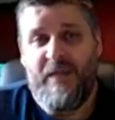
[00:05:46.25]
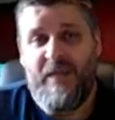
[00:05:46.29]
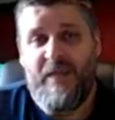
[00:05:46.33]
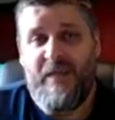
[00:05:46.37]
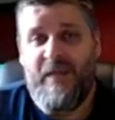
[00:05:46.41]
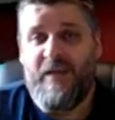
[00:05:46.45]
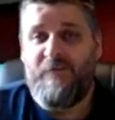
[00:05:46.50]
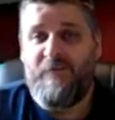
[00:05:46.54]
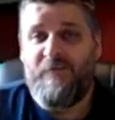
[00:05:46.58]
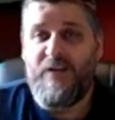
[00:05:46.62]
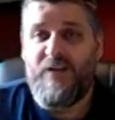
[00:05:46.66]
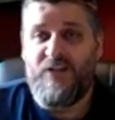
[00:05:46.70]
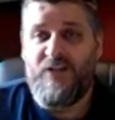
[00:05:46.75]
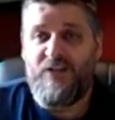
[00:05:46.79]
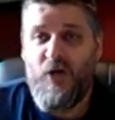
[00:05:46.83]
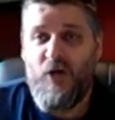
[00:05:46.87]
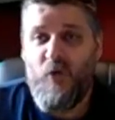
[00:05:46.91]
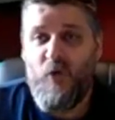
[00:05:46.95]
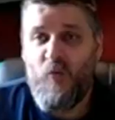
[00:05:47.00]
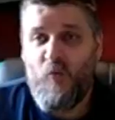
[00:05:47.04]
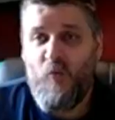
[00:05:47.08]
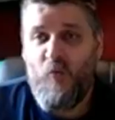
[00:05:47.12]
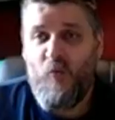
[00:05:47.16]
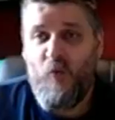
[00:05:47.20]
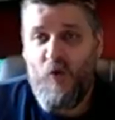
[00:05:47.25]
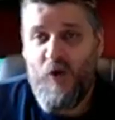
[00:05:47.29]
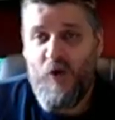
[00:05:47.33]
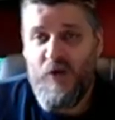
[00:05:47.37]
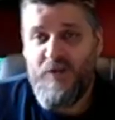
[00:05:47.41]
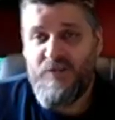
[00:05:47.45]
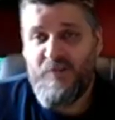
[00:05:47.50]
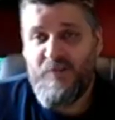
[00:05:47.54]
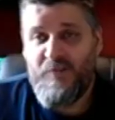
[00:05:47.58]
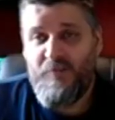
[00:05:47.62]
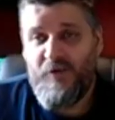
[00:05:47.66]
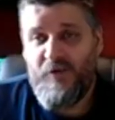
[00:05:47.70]
If we don't want to
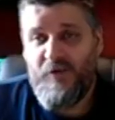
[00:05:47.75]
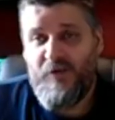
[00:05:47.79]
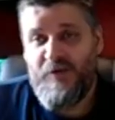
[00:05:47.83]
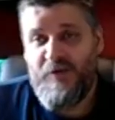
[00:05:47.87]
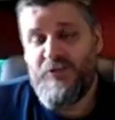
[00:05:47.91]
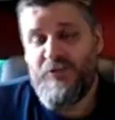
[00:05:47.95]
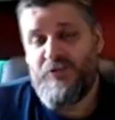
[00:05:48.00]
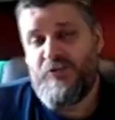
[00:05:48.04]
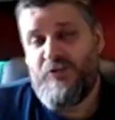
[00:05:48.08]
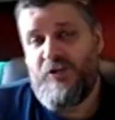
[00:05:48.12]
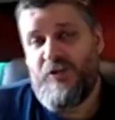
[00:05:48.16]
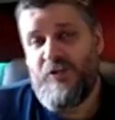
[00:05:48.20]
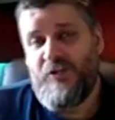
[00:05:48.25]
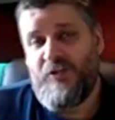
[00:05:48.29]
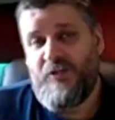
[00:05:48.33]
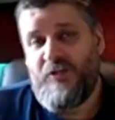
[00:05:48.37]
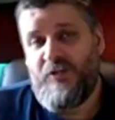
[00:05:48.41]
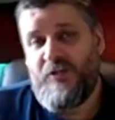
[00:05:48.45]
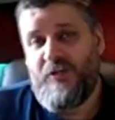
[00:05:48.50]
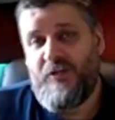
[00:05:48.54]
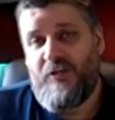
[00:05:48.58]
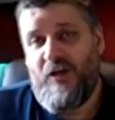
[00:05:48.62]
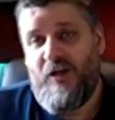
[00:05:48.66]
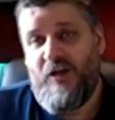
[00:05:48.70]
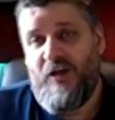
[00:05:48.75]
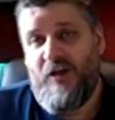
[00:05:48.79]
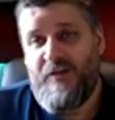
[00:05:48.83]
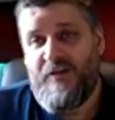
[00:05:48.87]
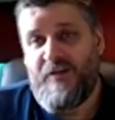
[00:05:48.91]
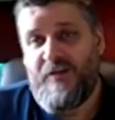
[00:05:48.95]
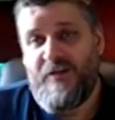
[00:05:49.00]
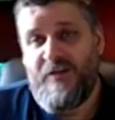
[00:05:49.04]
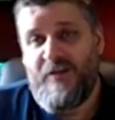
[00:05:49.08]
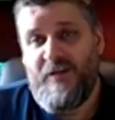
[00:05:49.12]
put a restriction on